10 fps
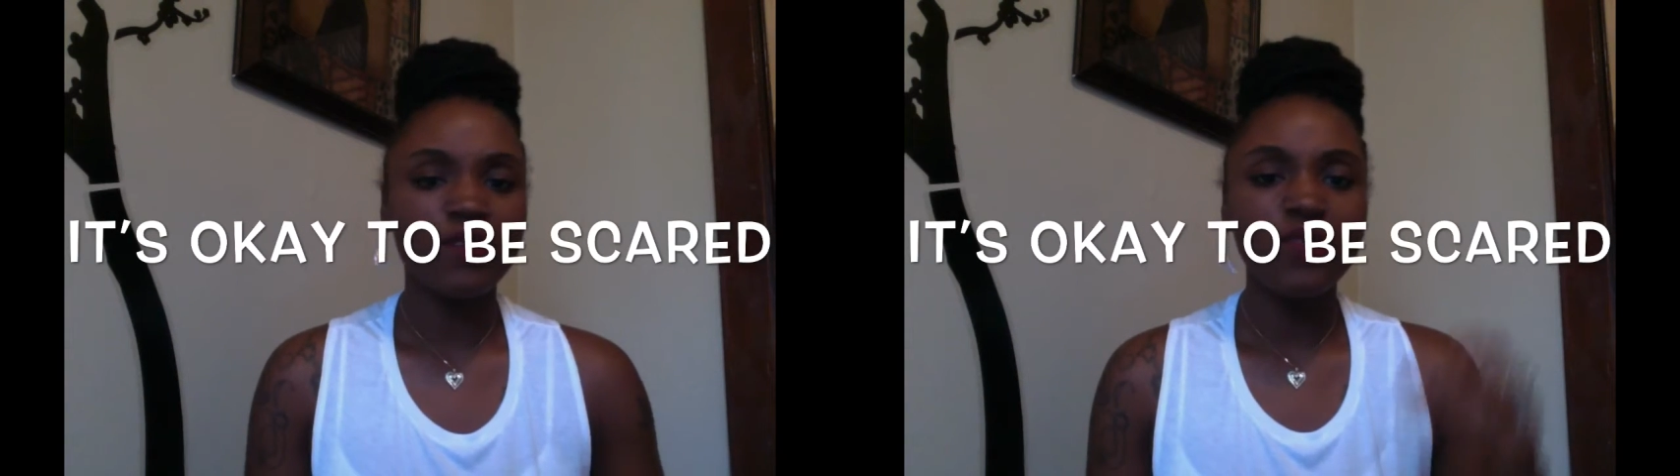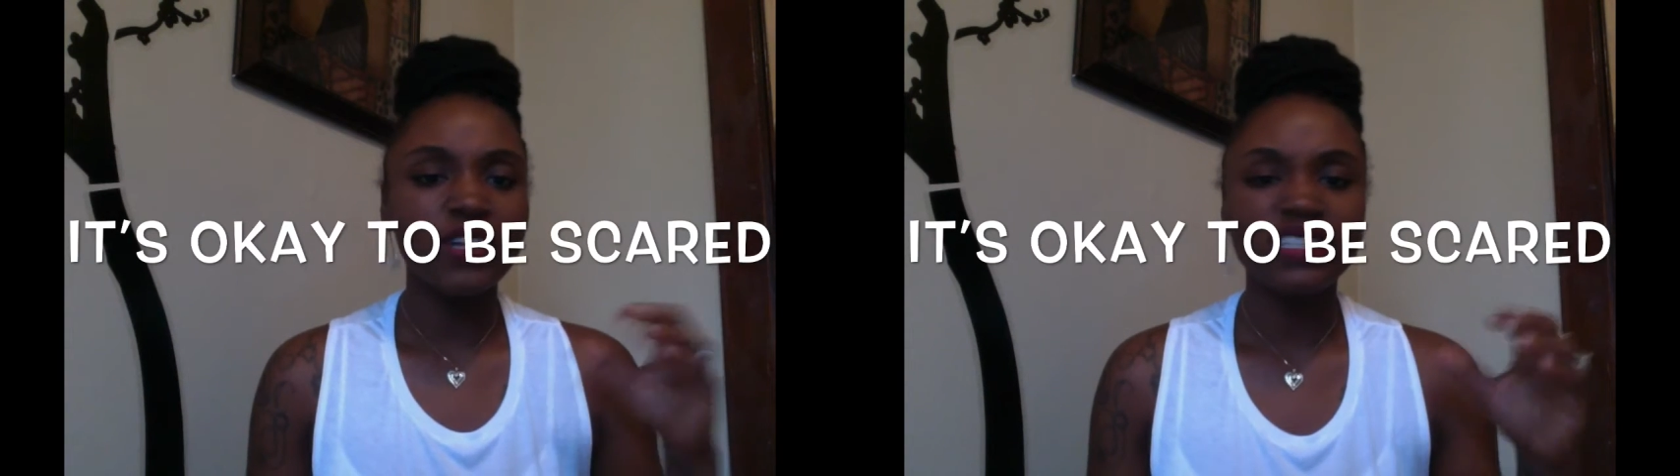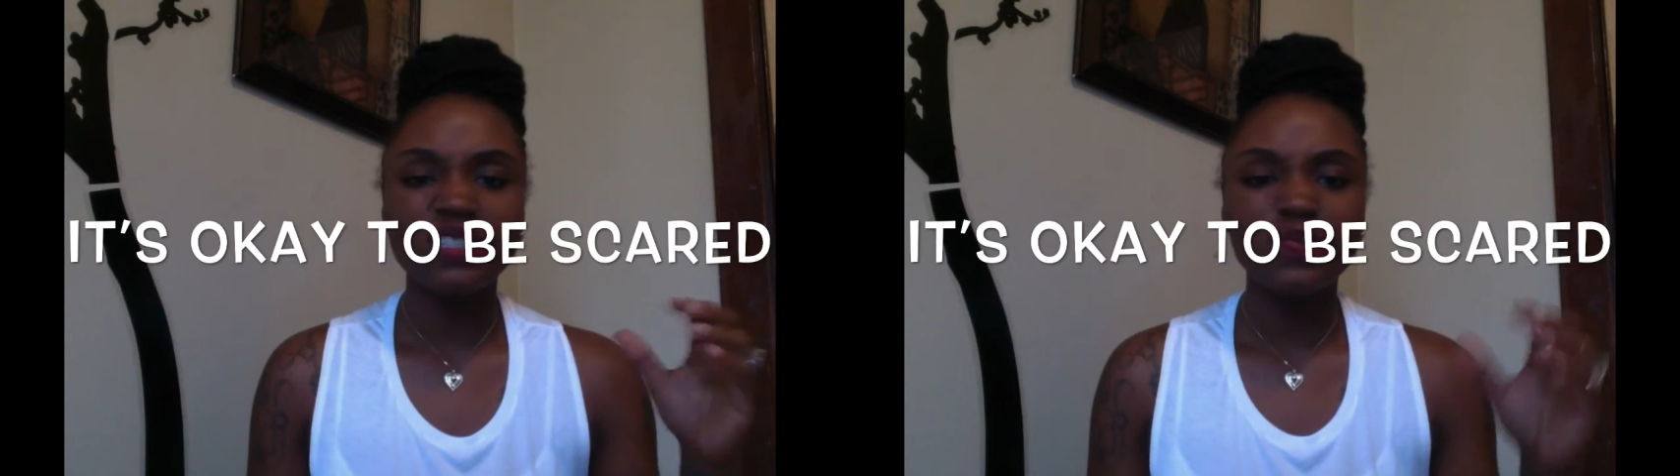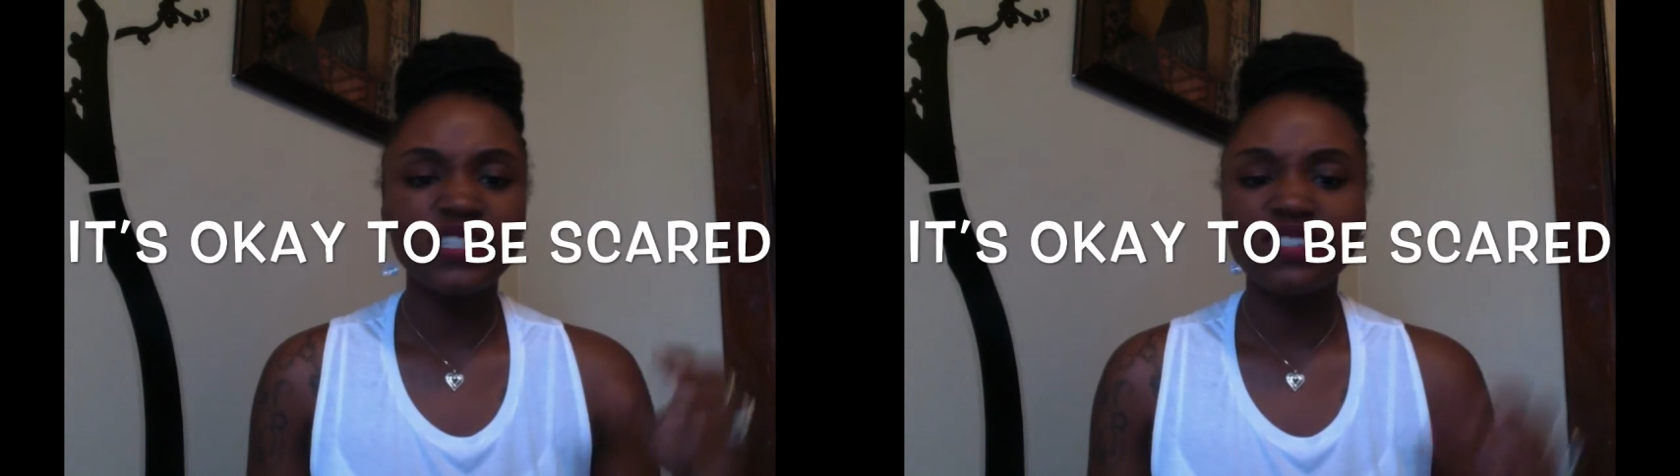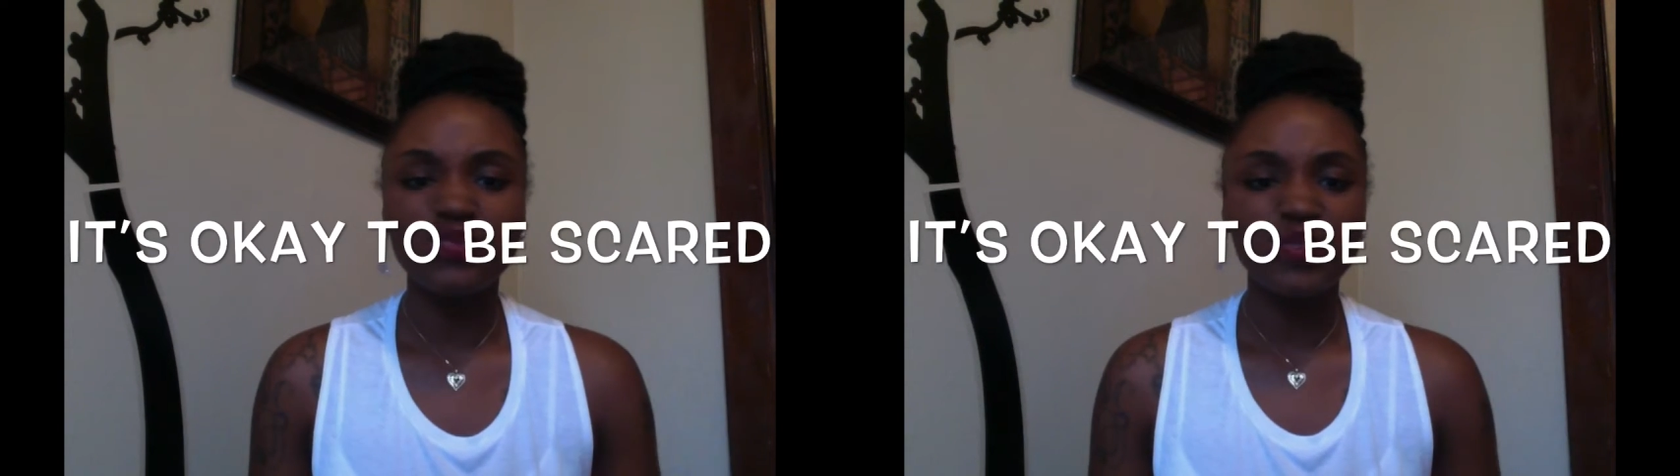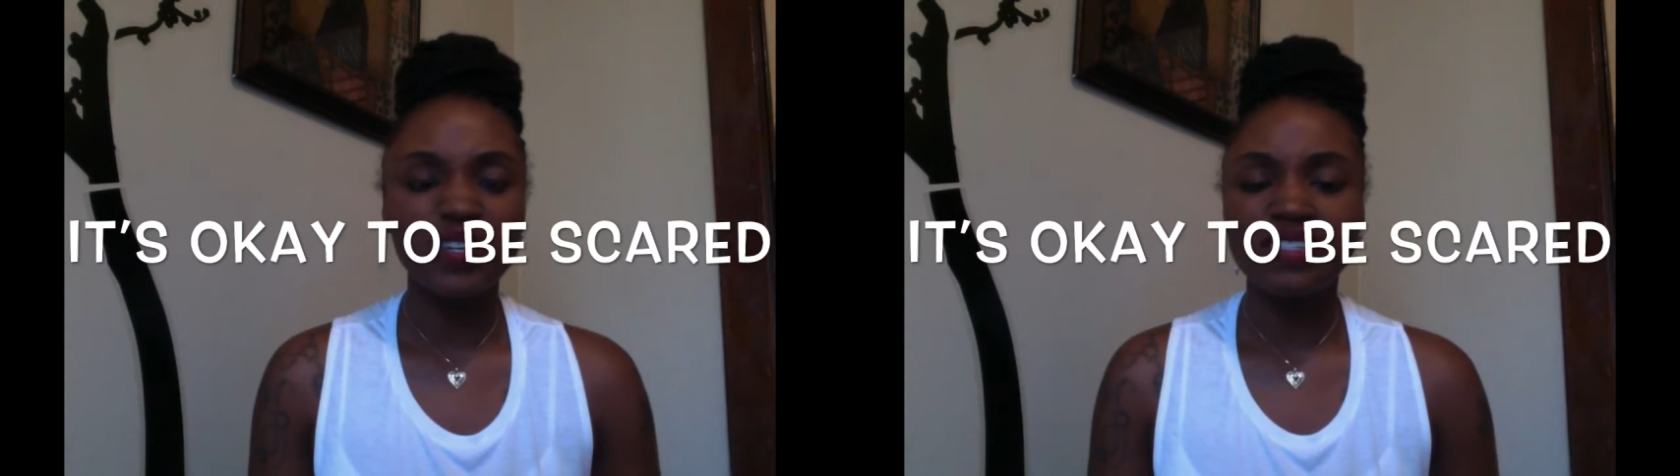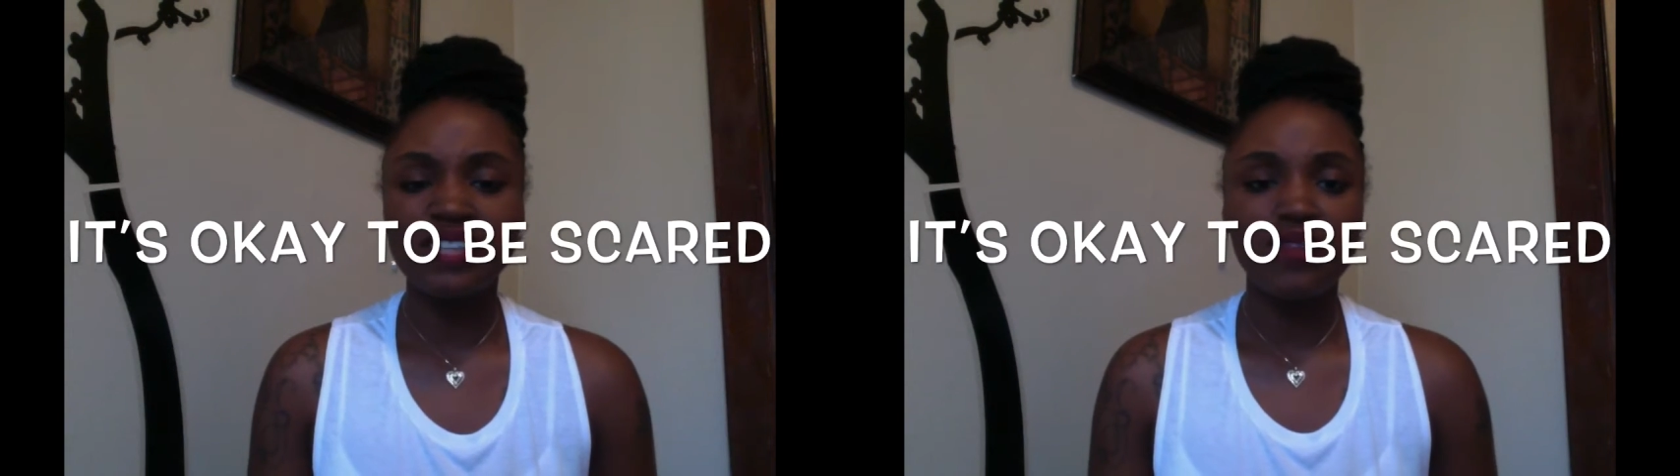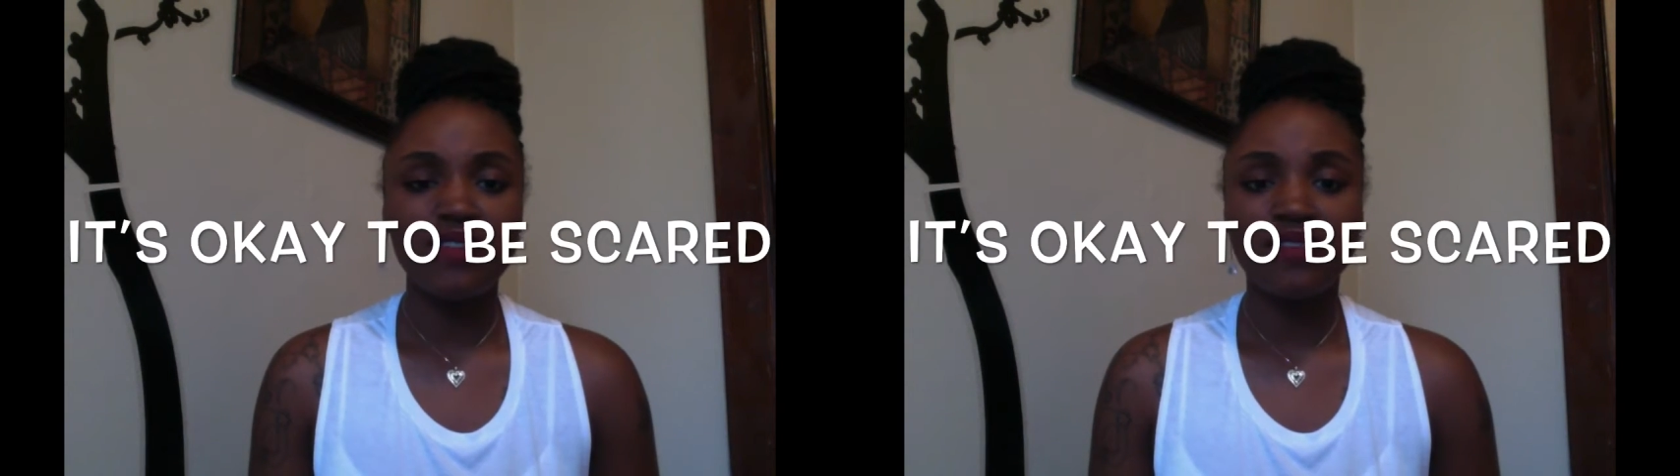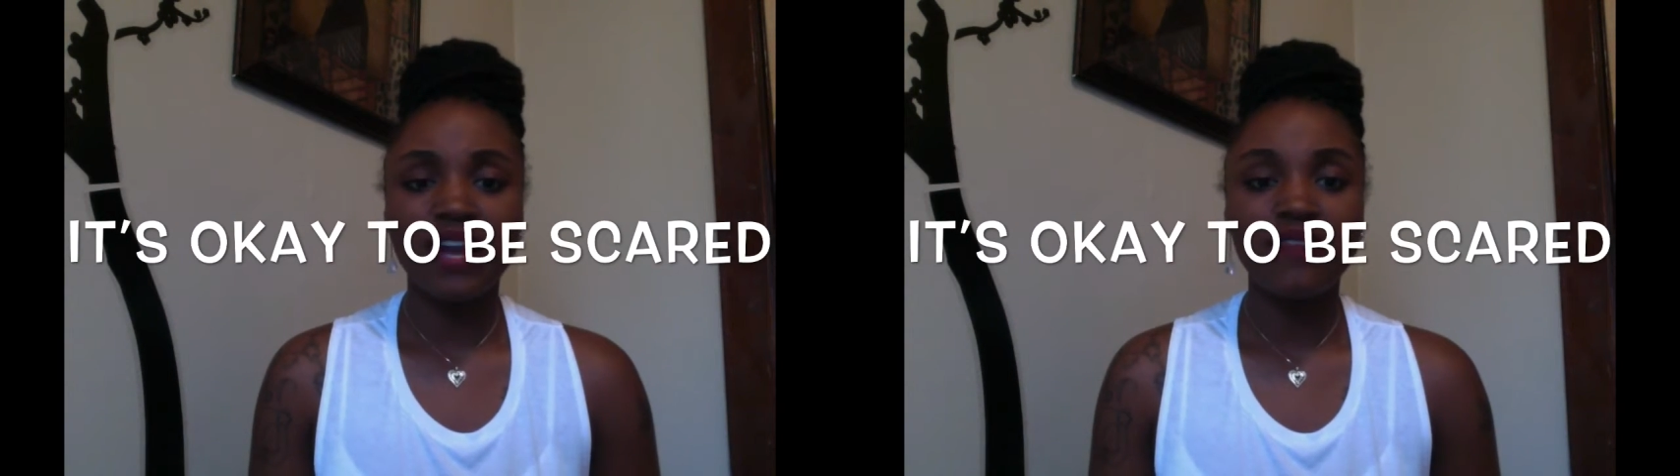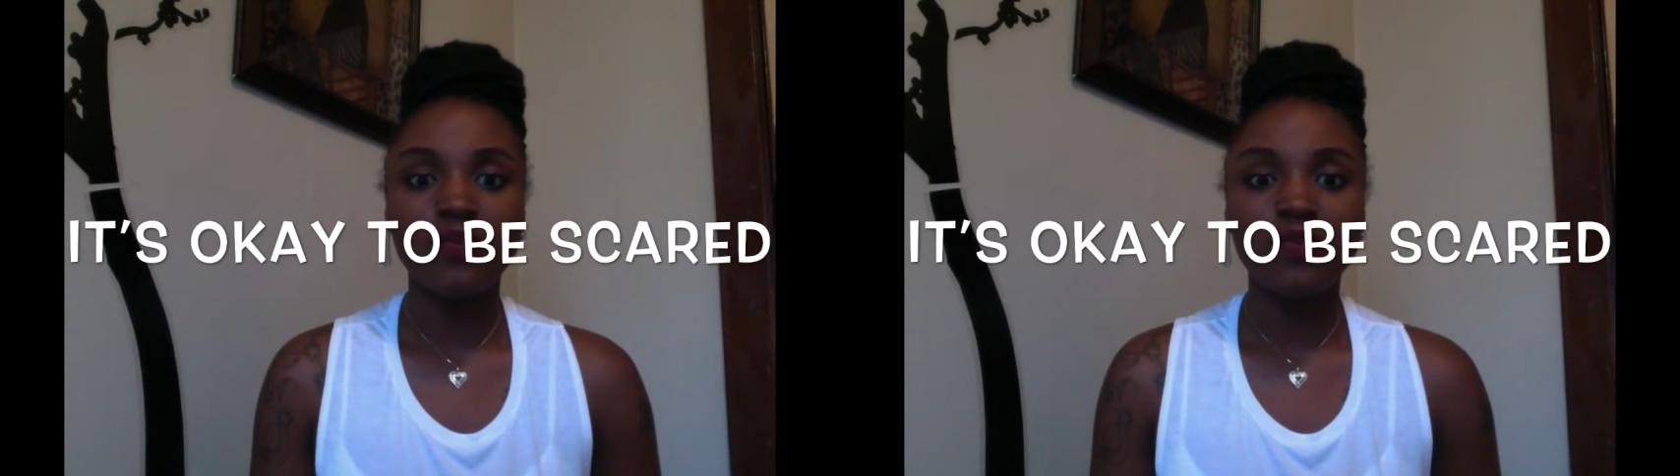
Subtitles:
We want this business to run the same way forever.